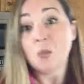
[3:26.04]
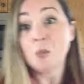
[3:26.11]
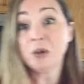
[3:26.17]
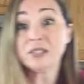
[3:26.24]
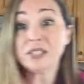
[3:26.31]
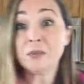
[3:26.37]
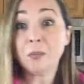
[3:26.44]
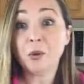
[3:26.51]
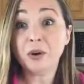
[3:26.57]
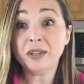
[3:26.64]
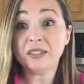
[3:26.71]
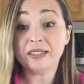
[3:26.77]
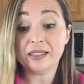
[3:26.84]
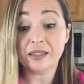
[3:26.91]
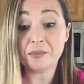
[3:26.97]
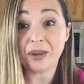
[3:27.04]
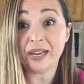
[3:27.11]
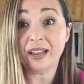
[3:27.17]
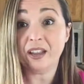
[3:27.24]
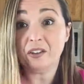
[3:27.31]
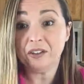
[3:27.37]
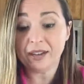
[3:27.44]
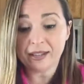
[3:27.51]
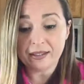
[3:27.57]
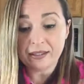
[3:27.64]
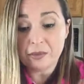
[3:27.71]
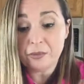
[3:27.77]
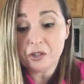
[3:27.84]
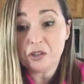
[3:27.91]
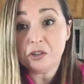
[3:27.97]
most importantly, the main ingredient,
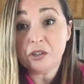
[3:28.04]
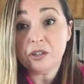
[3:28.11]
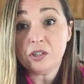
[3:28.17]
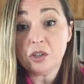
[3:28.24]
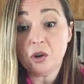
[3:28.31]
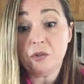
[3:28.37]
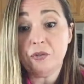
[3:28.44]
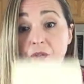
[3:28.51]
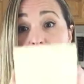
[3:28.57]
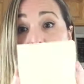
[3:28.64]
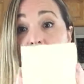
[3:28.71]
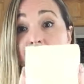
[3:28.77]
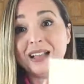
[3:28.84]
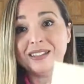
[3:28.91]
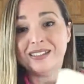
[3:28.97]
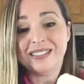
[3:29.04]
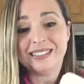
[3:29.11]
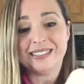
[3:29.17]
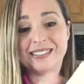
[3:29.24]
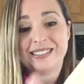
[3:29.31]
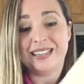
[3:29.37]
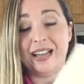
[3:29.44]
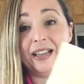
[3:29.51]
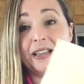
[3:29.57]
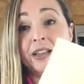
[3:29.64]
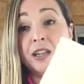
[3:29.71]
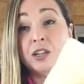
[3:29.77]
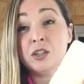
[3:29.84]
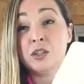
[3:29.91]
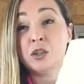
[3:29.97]
let me show you the tofu. Look at this guy.
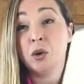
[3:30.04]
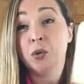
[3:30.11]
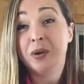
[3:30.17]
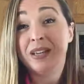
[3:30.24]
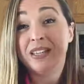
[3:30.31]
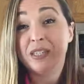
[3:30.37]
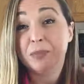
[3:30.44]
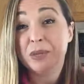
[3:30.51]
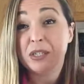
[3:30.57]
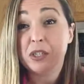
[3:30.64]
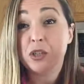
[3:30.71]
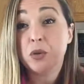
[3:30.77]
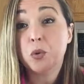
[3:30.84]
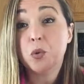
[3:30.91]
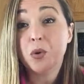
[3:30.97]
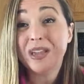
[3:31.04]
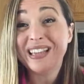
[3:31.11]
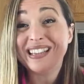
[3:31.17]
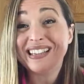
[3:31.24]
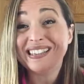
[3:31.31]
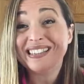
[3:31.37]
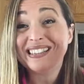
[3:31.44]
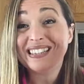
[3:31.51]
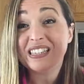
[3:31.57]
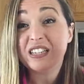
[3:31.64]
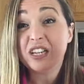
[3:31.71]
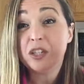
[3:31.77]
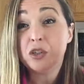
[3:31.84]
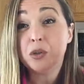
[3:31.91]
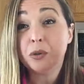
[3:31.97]
So he's been squeezed
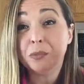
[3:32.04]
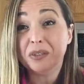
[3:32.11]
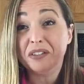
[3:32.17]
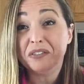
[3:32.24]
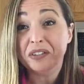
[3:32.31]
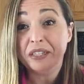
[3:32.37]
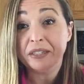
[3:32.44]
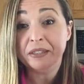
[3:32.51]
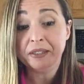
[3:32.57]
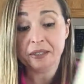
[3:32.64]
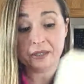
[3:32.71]
to oblivion.